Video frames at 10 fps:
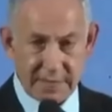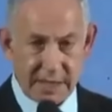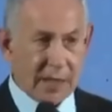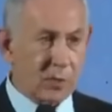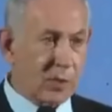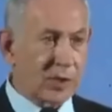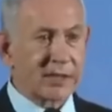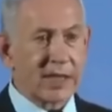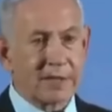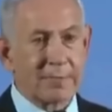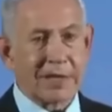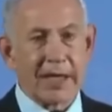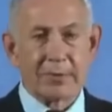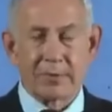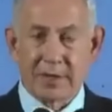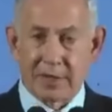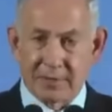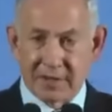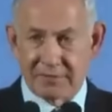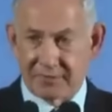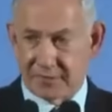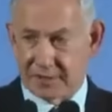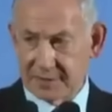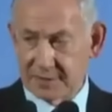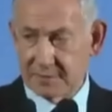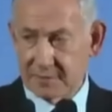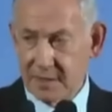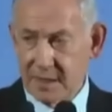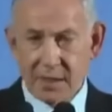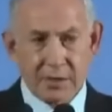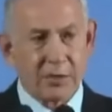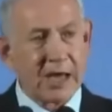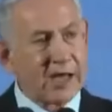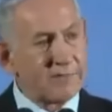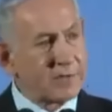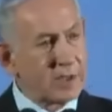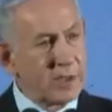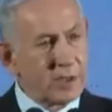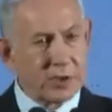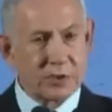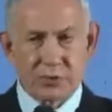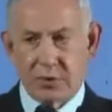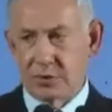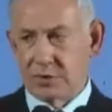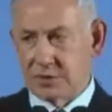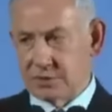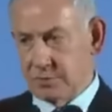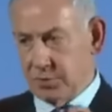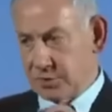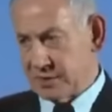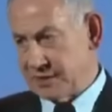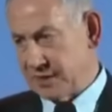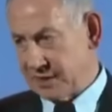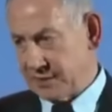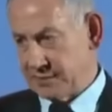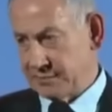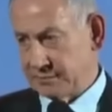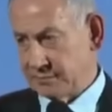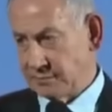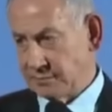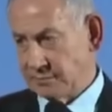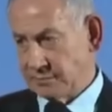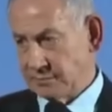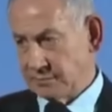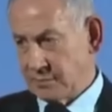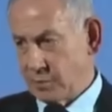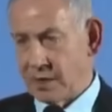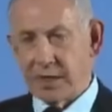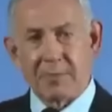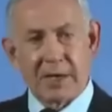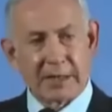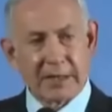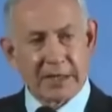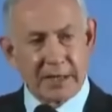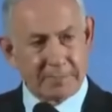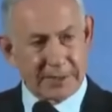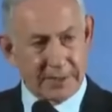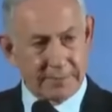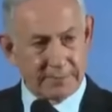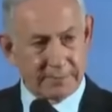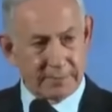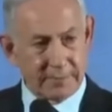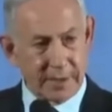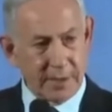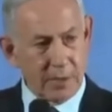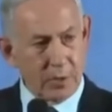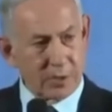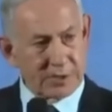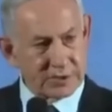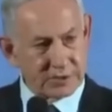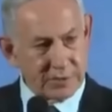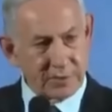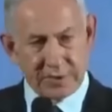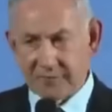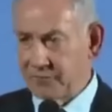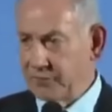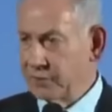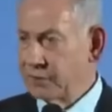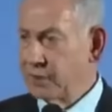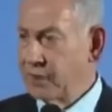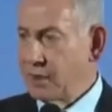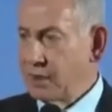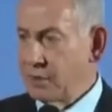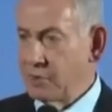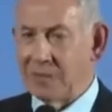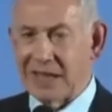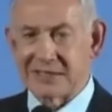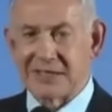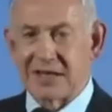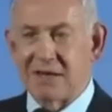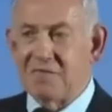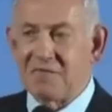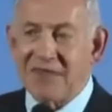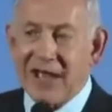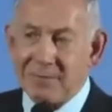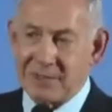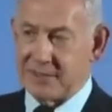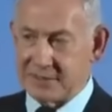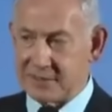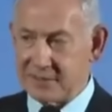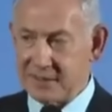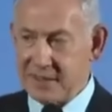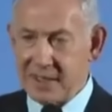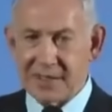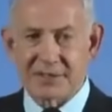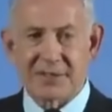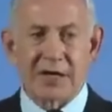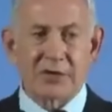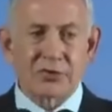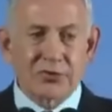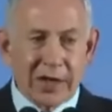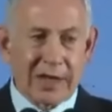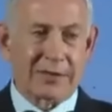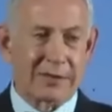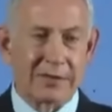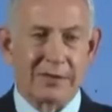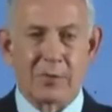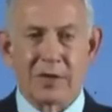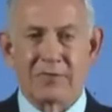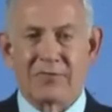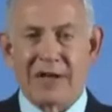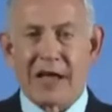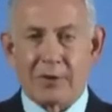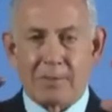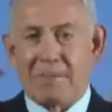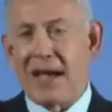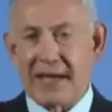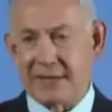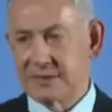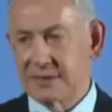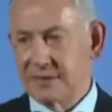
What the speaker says: And we worked out a plan with our American friends to have controlled distribution sites where an American company would distribute the food to Palestinian families. It's not a truck with flour bags.